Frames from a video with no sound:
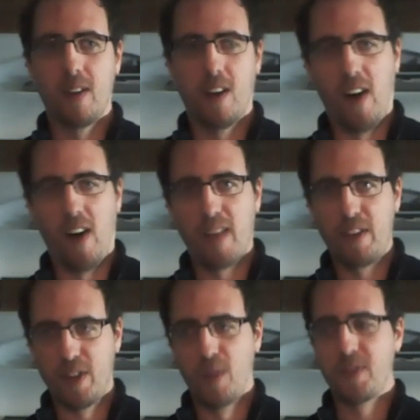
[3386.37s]
a lot of
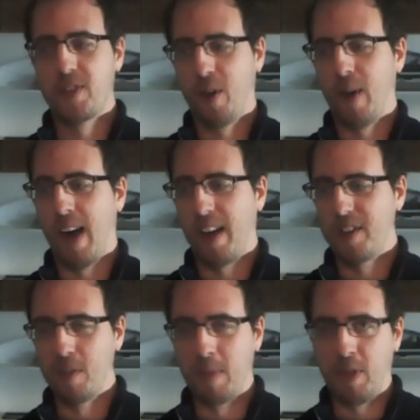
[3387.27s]
adults don't know how to
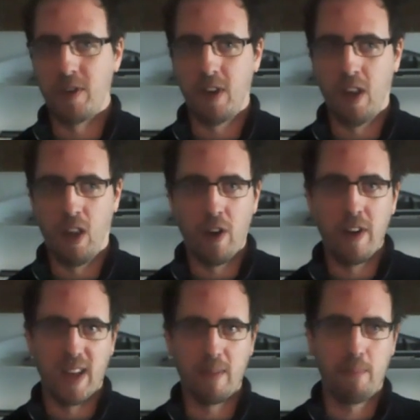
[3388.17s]
do, but they're
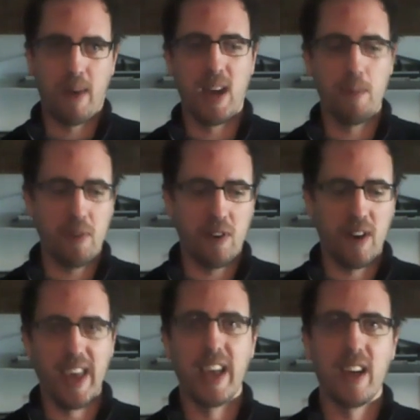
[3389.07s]
learning by
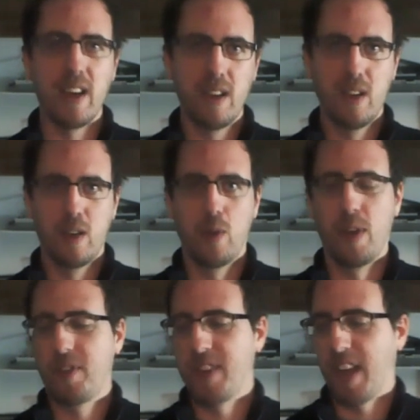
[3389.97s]
playing
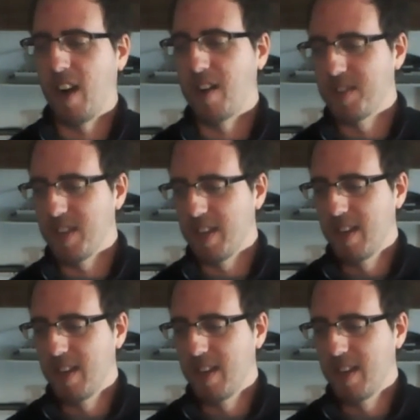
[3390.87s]
with technology.